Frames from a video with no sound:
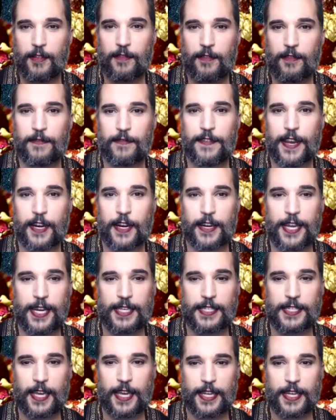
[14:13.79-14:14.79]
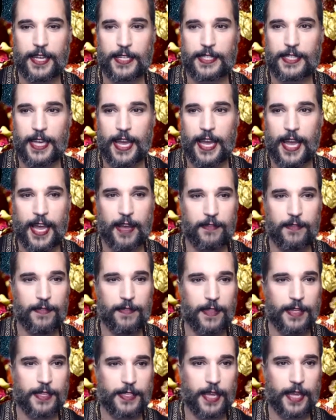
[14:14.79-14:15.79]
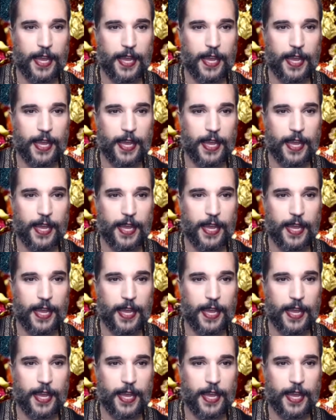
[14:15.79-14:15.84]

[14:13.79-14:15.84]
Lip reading: Very excited to have this